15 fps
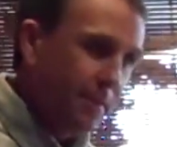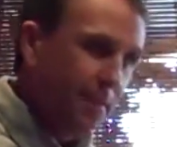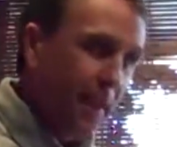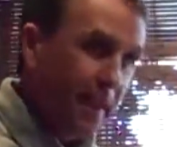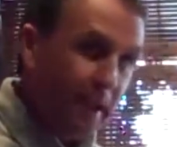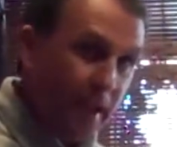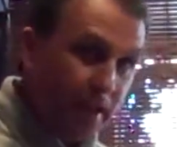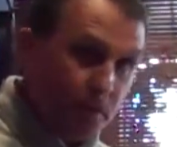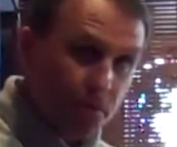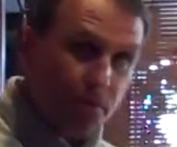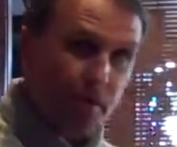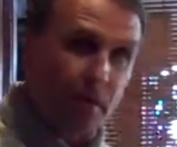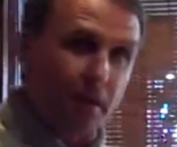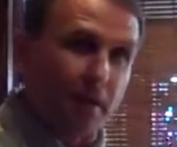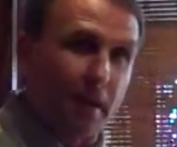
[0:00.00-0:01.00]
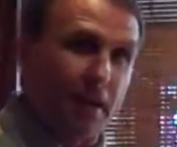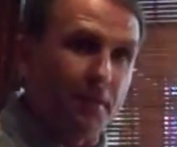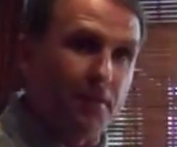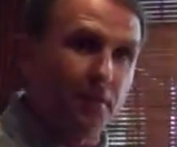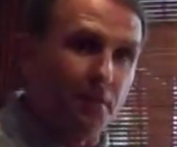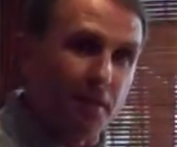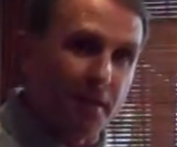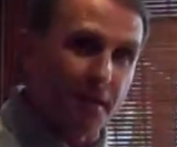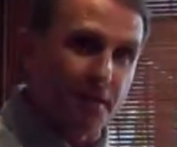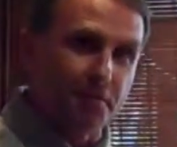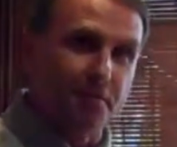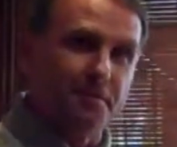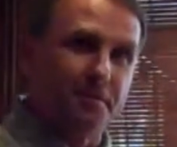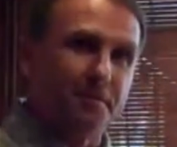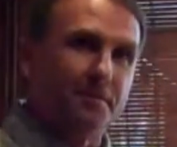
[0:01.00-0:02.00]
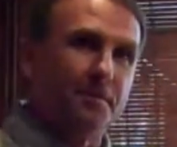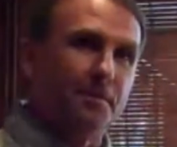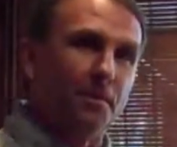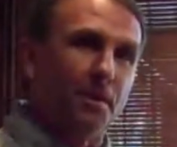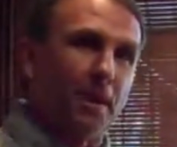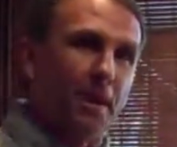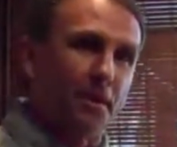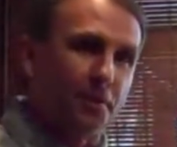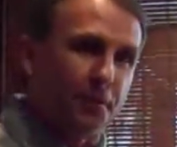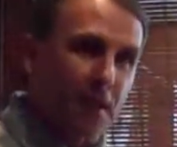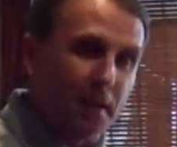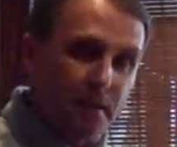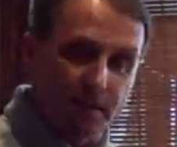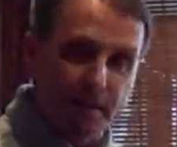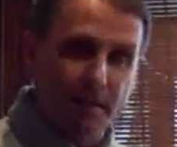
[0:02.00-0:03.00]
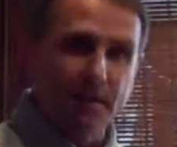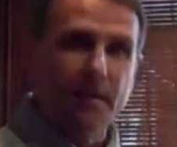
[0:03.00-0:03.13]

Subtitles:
the Lady Eagles are alive and well. We're healthy.